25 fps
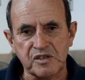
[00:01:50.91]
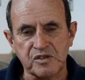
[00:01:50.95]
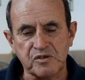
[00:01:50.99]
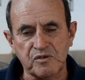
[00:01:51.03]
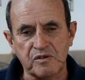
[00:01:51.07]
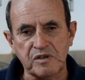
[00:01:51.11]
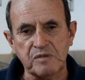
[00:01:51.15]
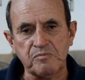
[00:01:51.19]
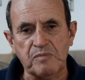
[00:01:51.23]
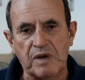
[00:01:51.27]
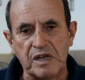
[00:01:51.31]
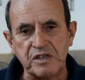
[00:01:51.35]
So
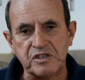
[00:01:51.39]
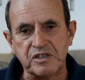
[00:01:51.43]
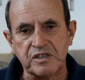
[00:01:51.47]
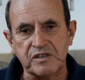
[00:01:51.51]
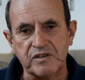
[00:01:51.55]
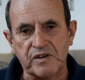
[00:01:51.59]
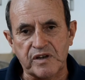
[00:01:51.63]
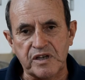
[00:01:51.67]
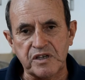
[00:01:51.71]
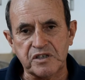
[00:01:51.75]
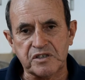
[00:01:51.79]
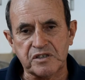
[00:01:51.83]
in my
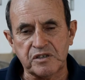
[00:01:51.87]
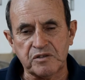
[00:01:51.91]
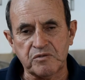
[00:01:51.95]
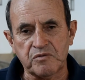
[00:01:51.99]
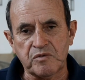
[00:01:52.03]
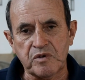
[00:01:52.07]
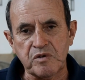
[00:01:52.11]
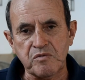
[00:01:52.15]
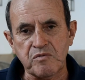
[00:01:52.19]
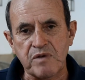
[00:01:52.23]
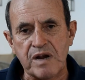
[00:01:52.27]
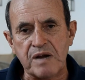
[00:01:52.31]
generation
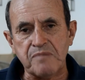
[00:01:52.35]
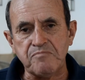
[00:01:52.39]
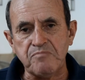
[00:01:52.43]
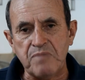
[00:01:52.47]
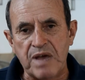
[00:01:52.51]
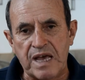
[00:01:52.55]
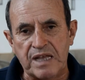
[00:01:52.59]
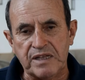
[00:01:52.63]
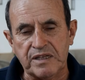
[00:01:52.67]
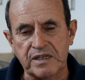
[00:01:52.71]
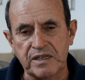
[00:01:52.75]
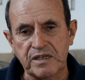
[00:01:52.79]
we were
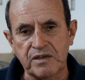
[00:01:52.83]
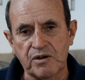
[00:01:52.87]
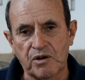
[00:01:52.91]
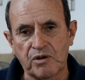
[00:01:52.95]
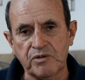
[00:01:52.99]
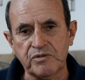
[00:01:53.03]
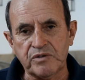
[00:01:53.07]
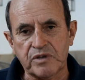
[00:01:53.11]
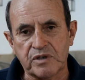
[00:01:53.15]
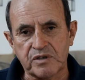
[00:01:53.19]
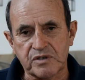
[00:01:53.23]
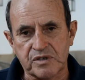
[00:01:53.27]
many
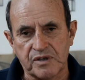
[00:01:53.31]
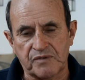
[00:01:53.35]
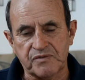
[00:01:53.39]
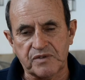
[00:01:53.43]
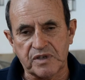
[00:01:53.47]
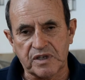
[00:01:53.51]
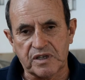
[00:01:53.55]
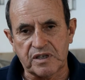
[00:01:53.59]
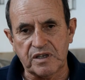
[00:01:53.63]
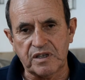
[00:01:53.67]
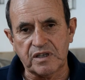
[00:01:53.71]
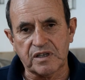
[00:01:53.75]
owners of the
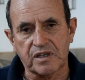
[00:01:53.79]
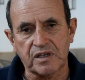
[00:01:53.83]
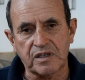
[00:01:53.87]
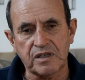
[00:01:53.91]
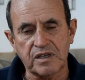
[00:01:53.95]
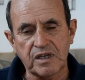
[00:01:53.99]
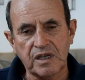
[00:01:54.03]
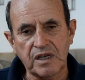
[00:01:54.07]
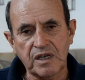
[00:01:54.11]
Quinta.